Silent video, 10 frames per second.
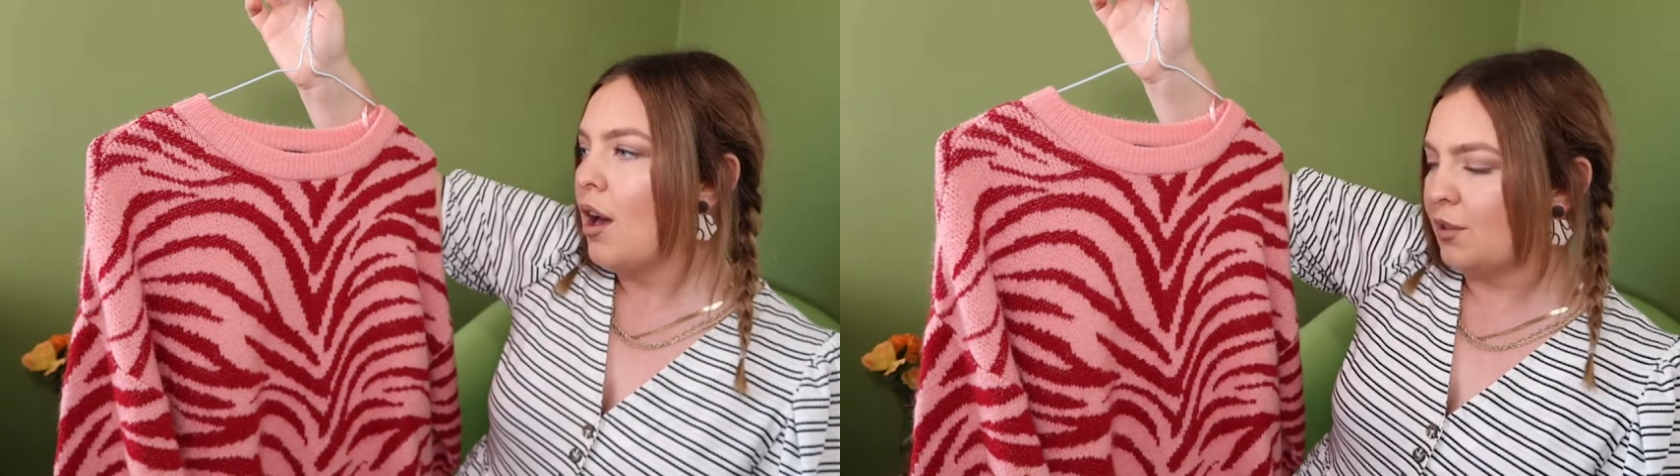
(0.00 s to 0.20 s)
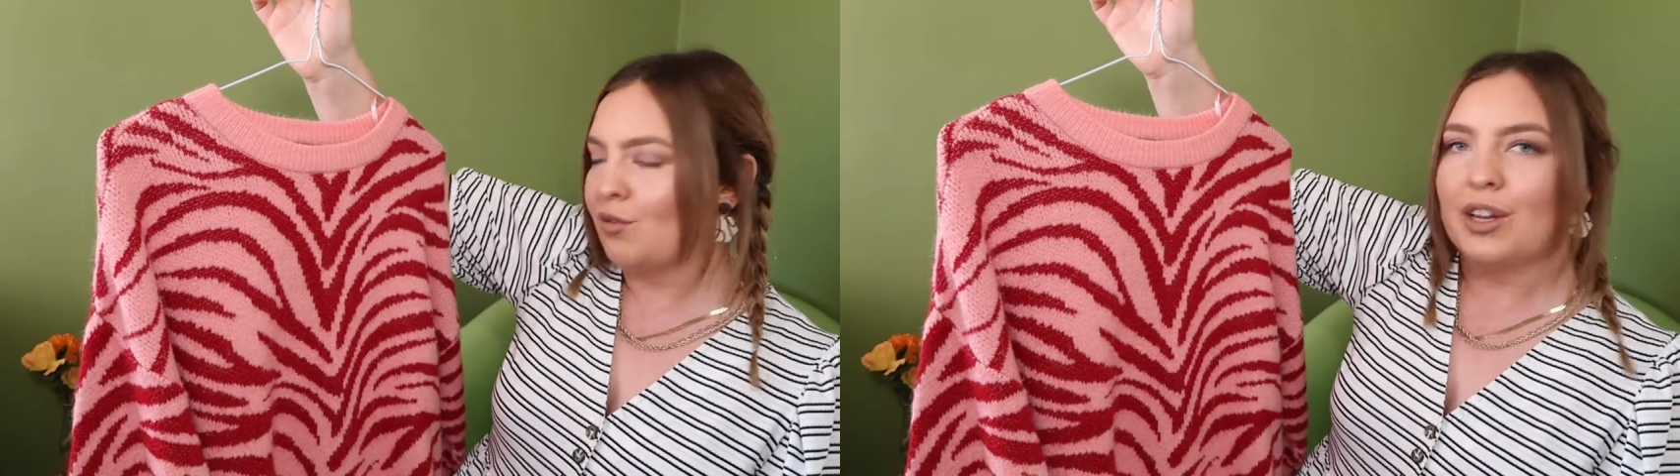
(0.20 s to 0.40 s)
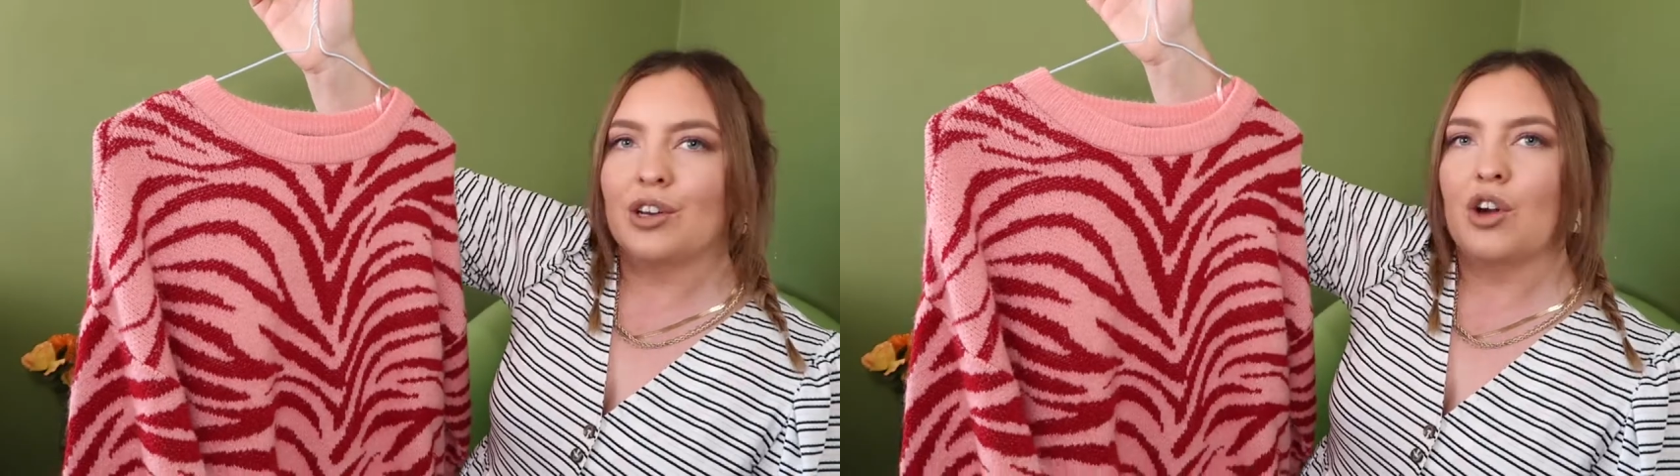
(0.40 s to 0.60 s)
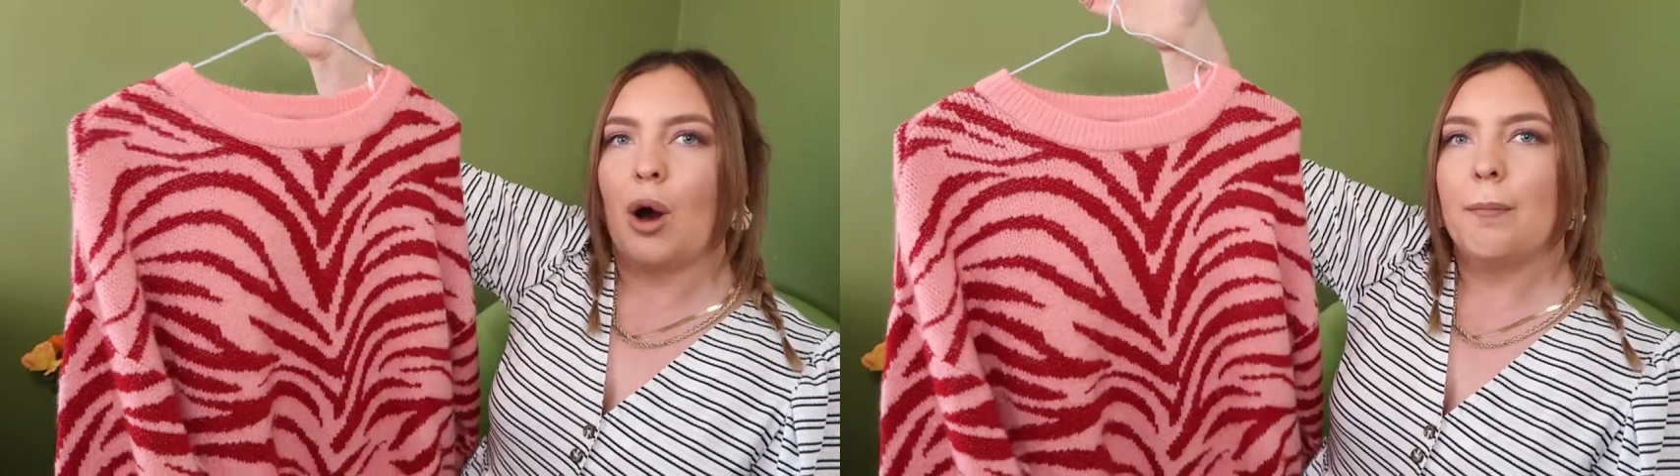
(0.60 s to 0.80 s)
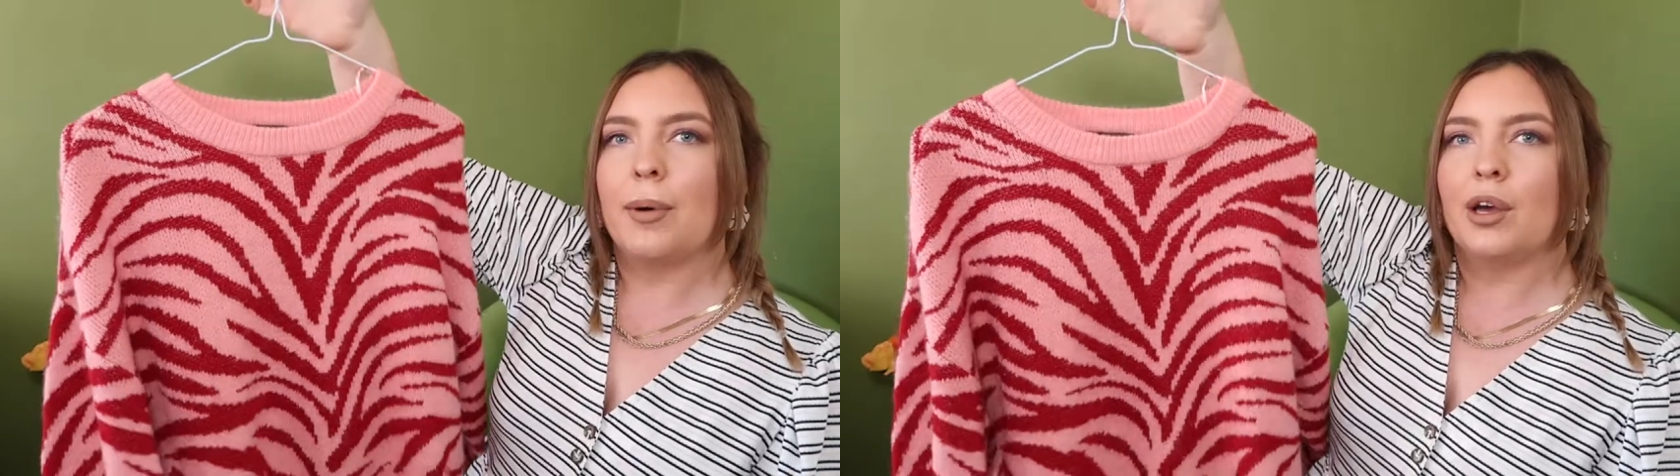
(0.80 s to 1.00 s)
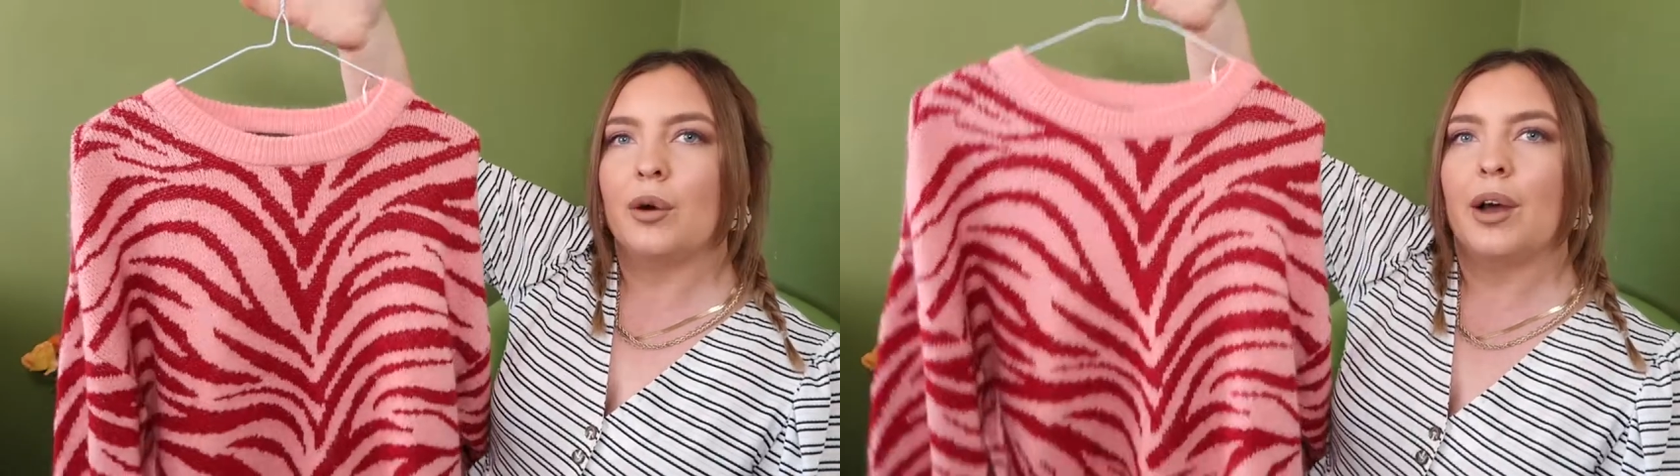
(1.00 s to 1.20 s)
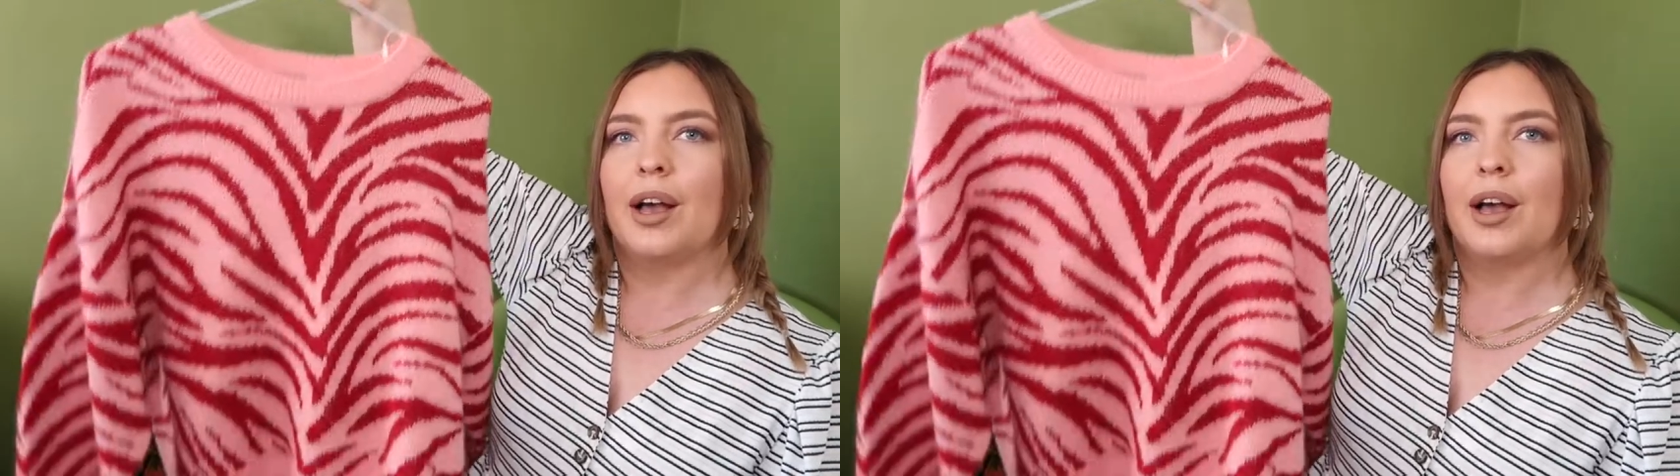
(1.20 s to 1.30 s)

It's a really good combo,